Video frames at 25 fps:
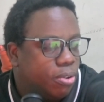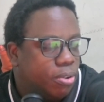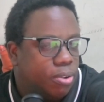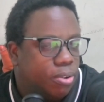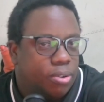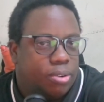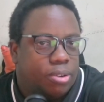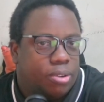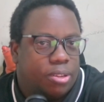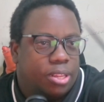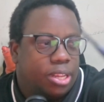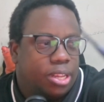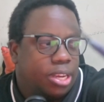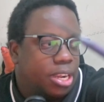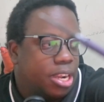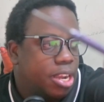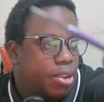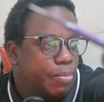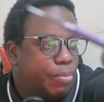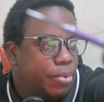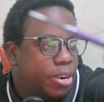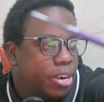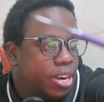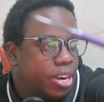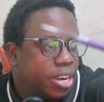The
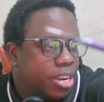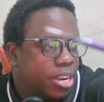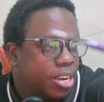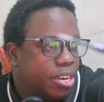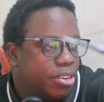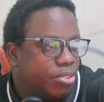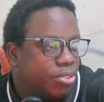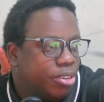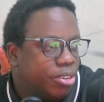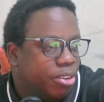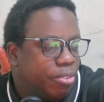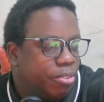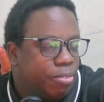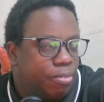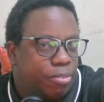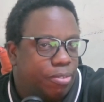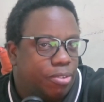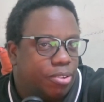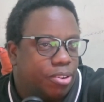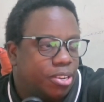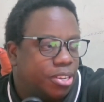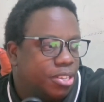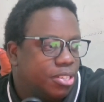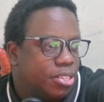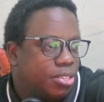camera can't really
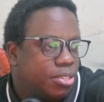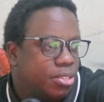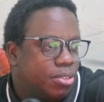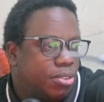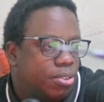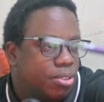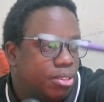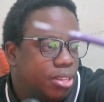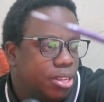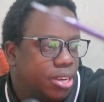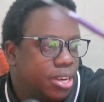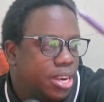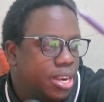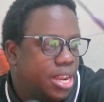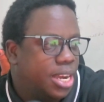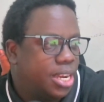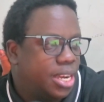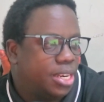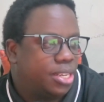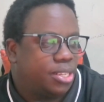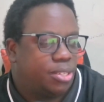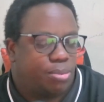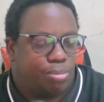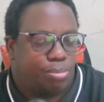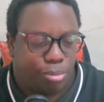focus on the
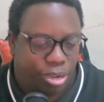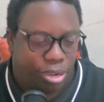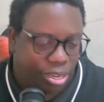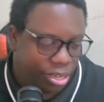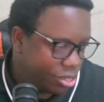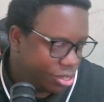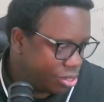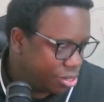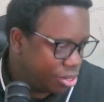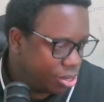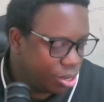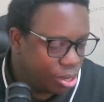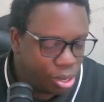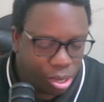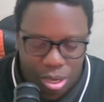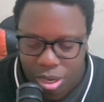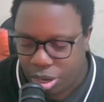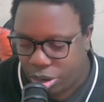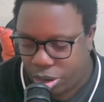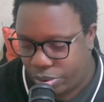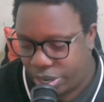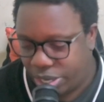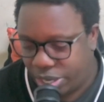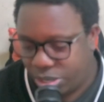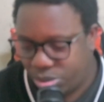dart, but
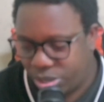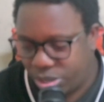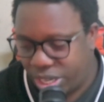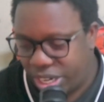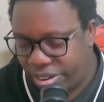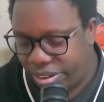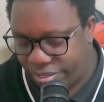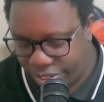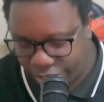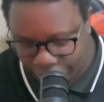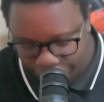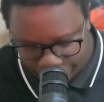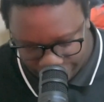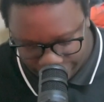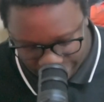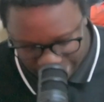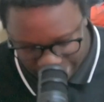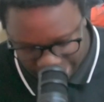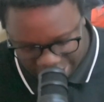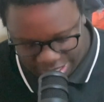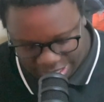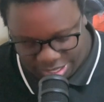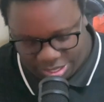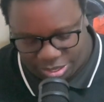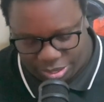once we have the
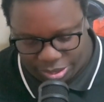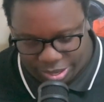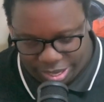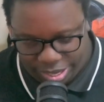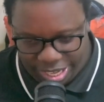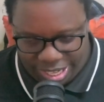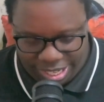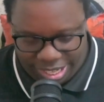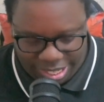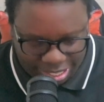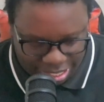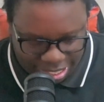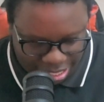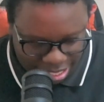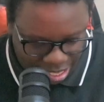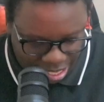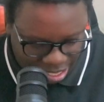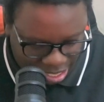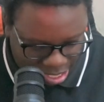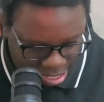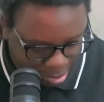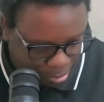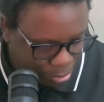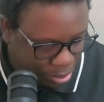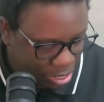flight connected, the
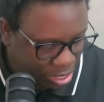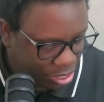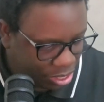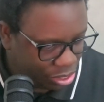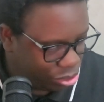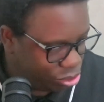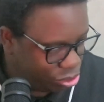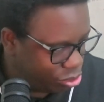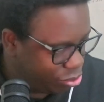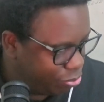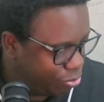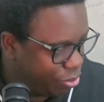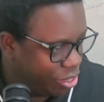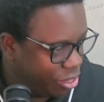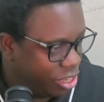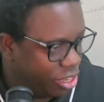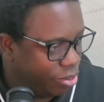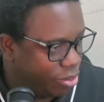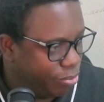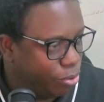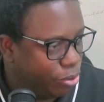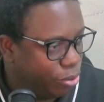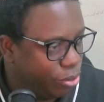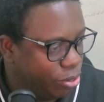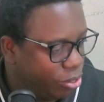camera should be
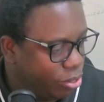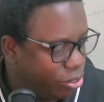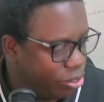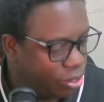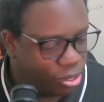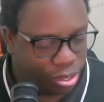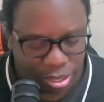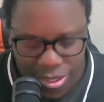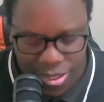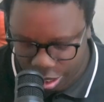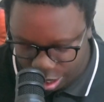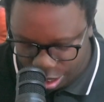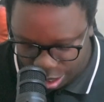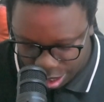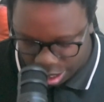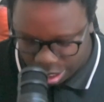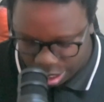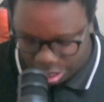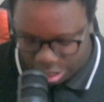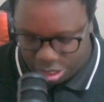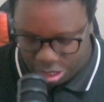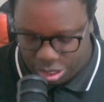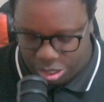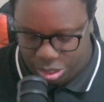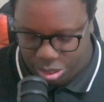able
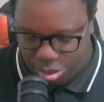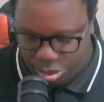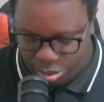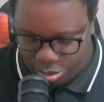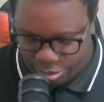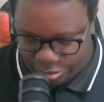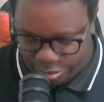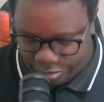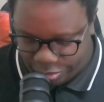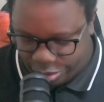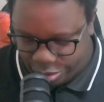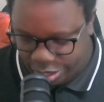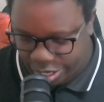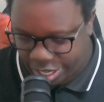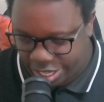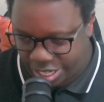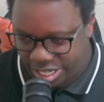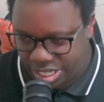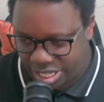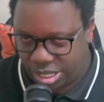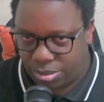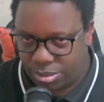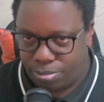to focus.